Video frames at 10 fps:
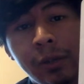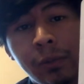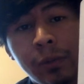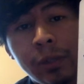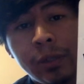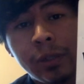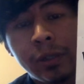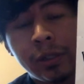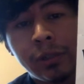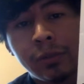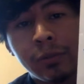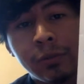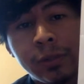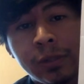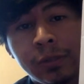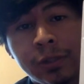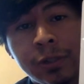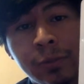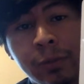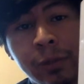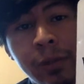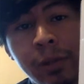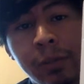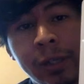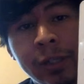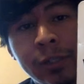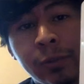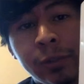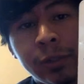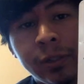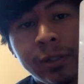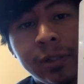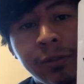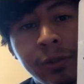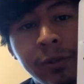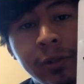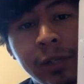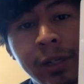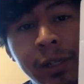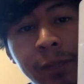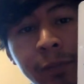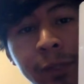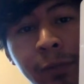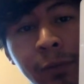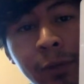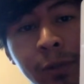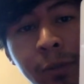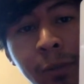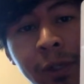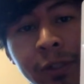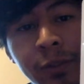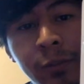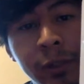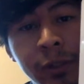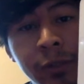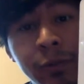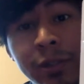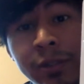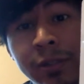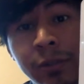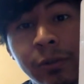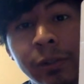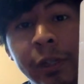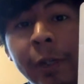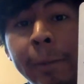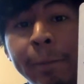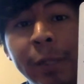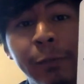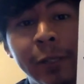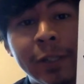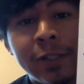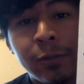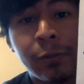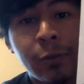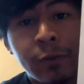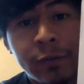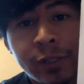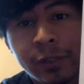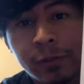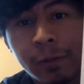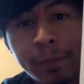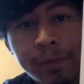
1 cubed, which is 1, minus 1 is 0, and then we get 1 minus 1, which is 0 again, and we get 0 over 0.